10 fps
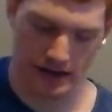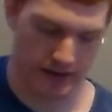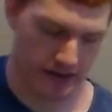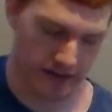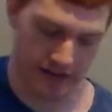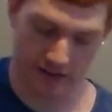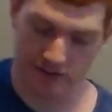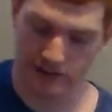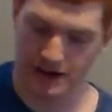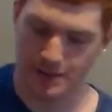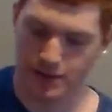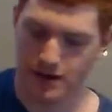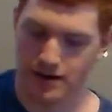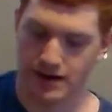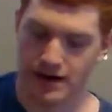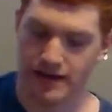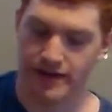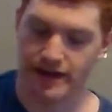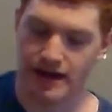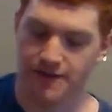And then there's our hammer on,
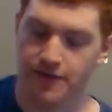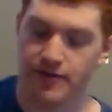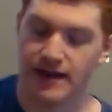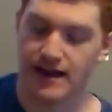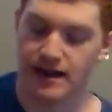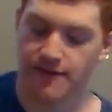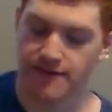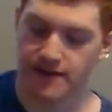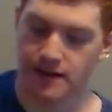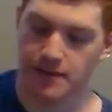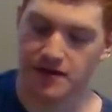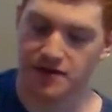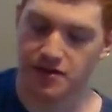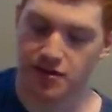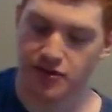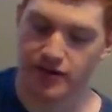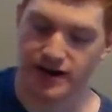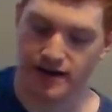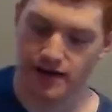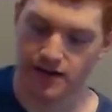and then after that every time is
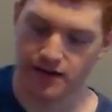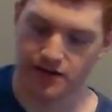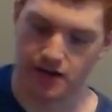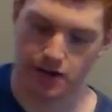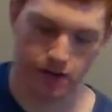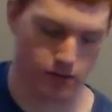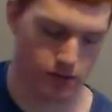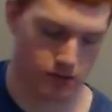3. So